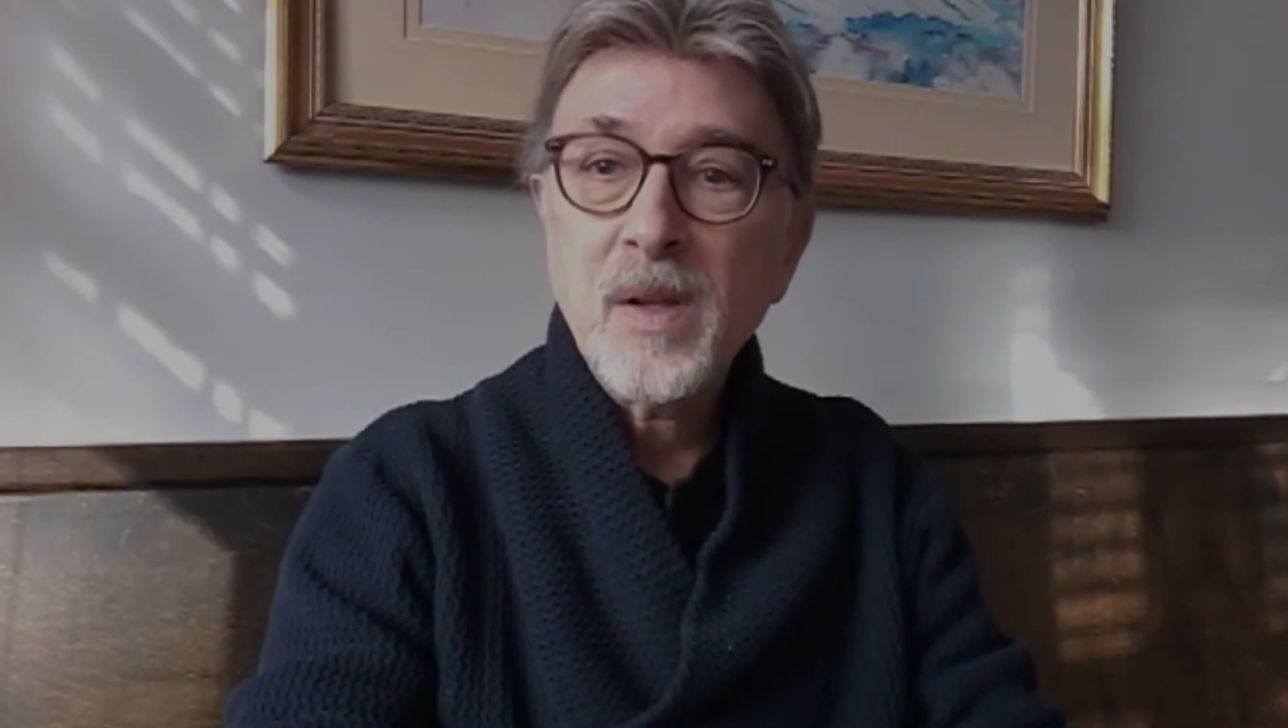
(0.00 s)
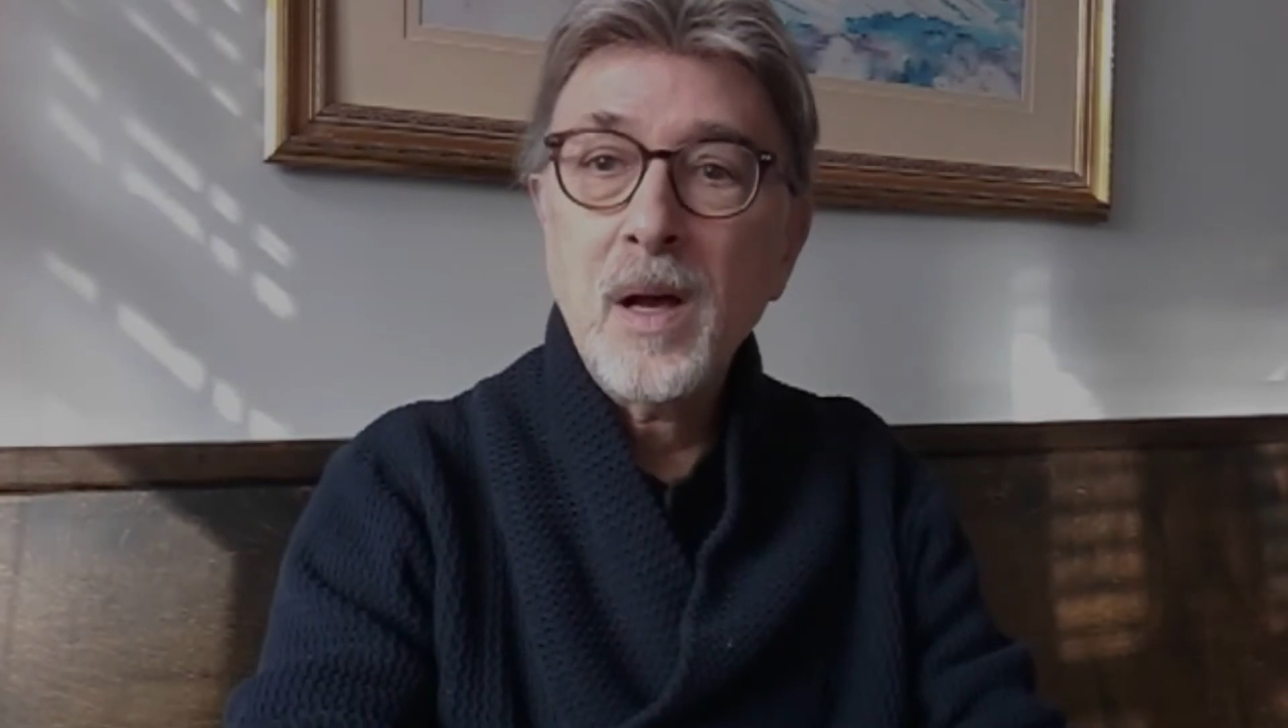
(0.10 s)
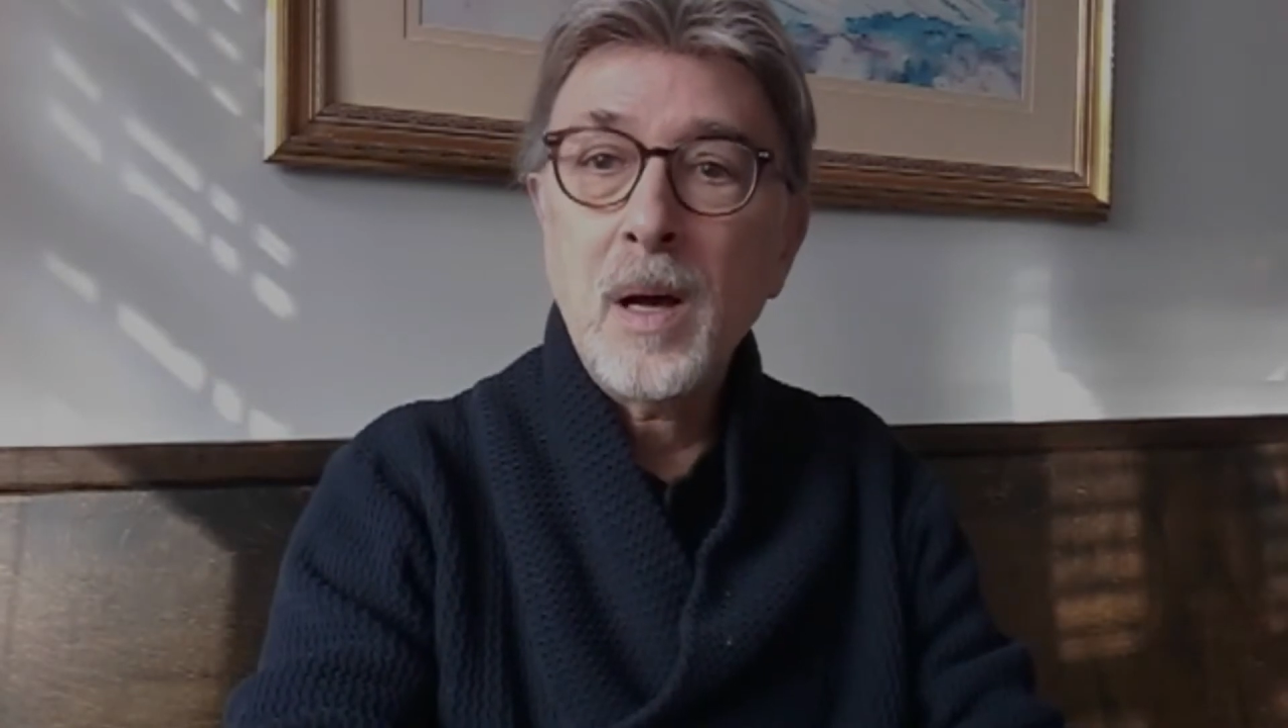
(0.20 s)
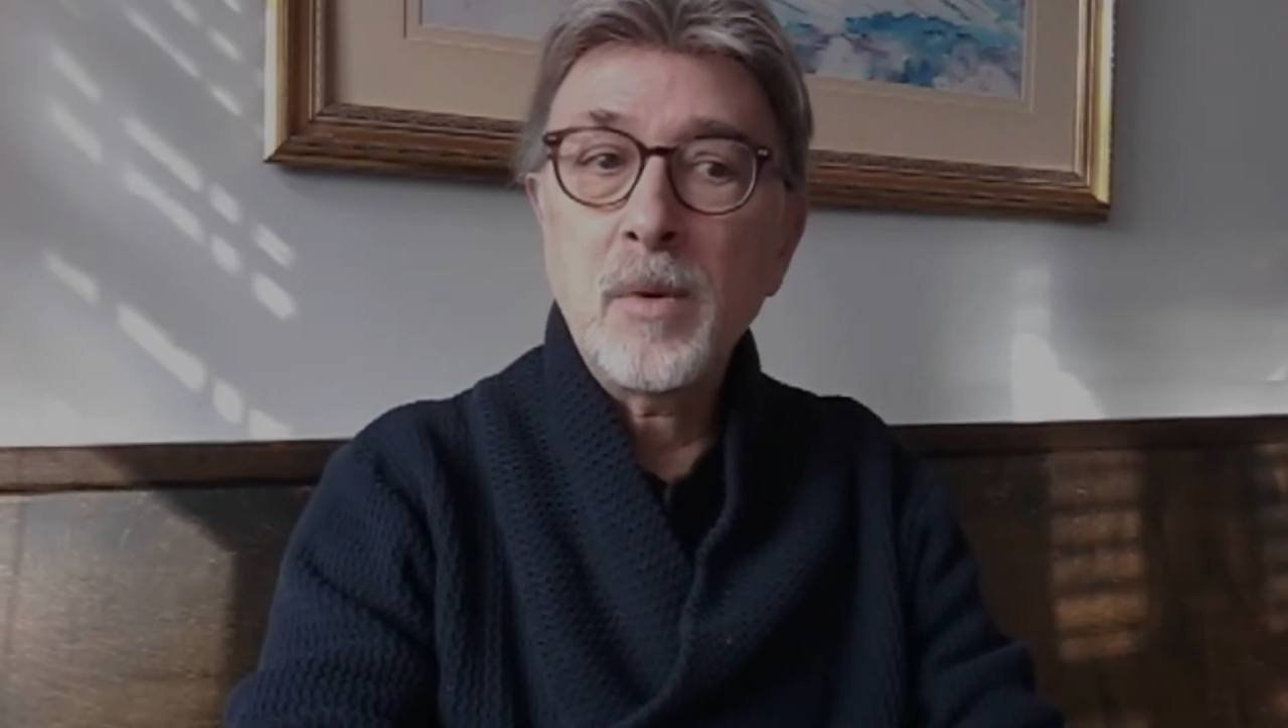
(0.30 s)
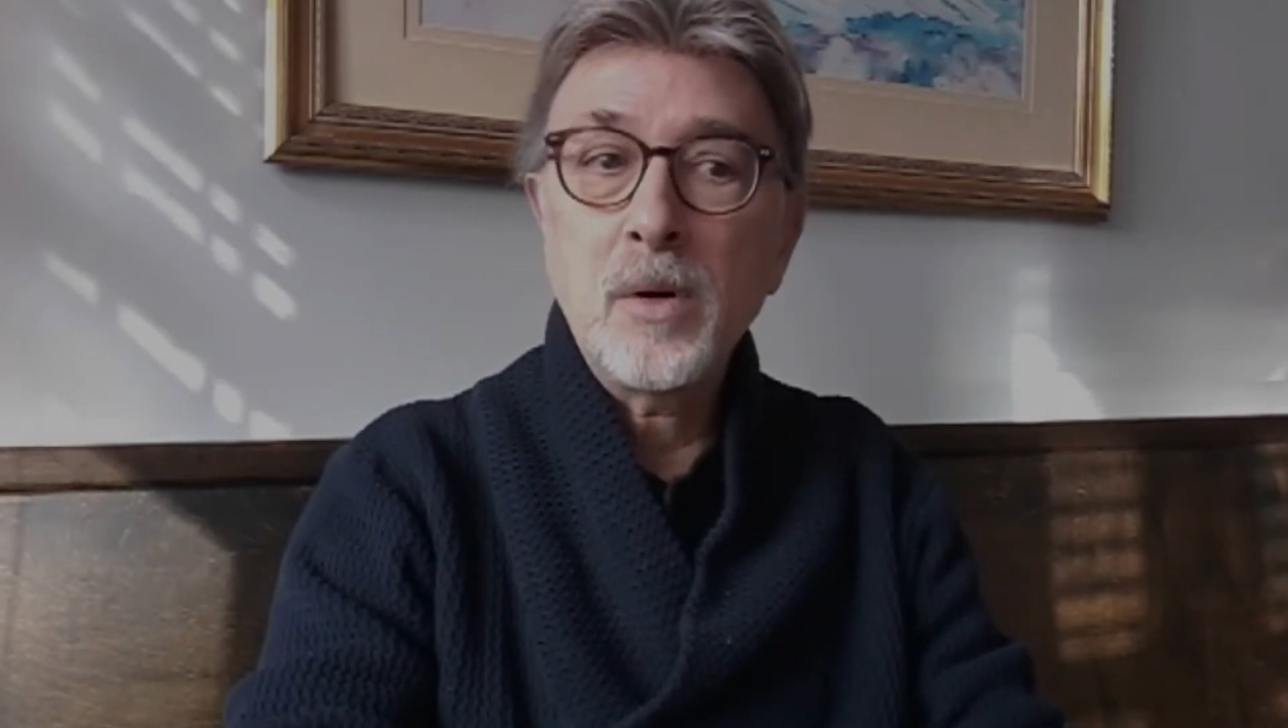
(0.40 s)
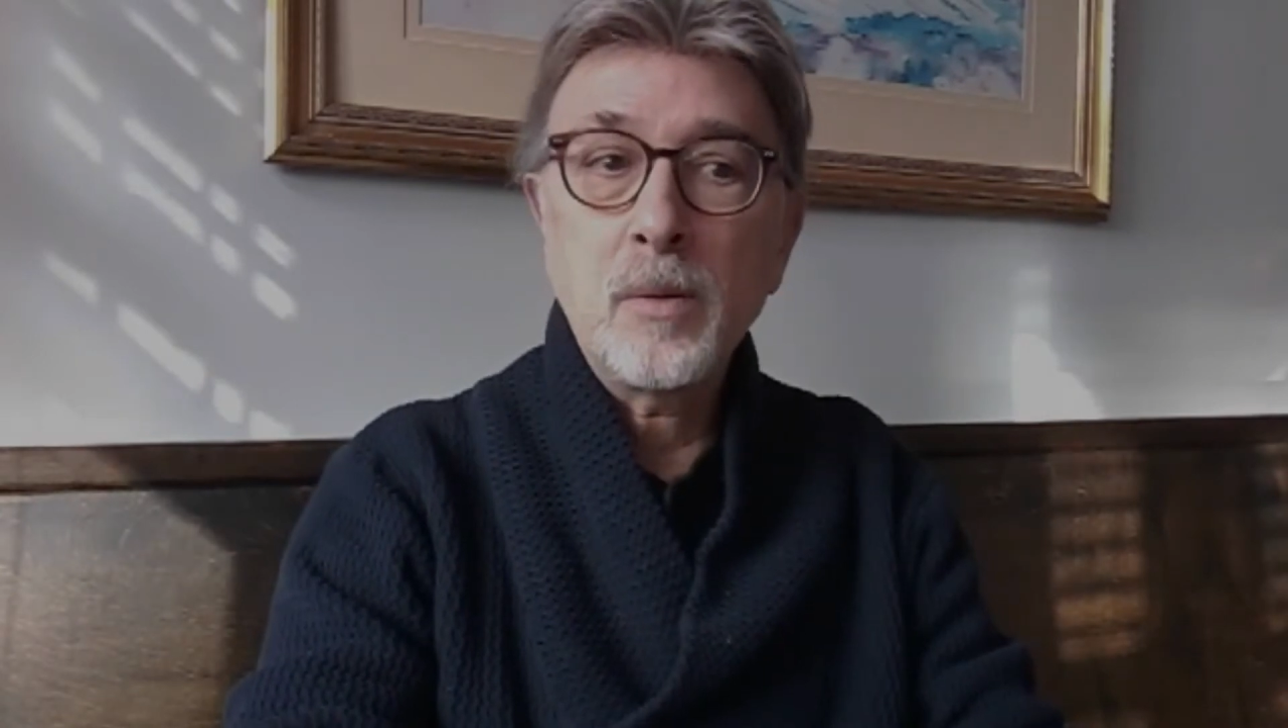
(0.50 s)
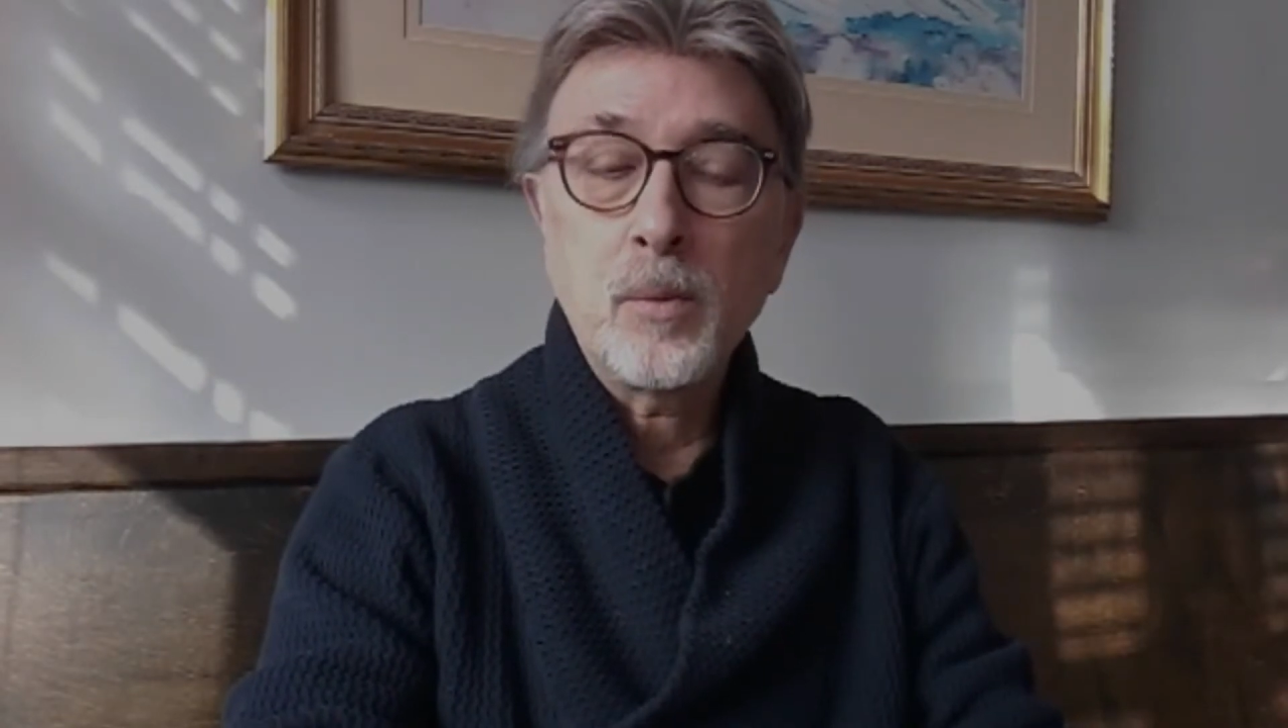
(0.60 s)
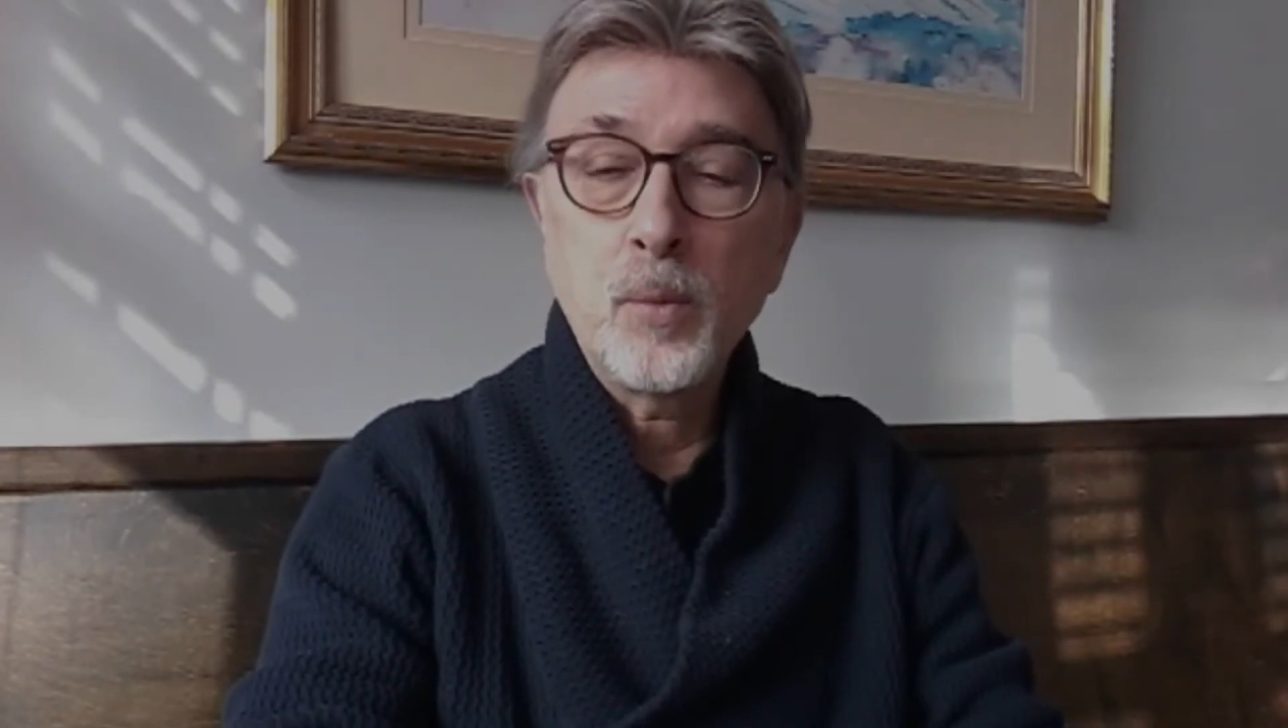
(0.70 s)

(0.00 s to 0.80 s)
I'm a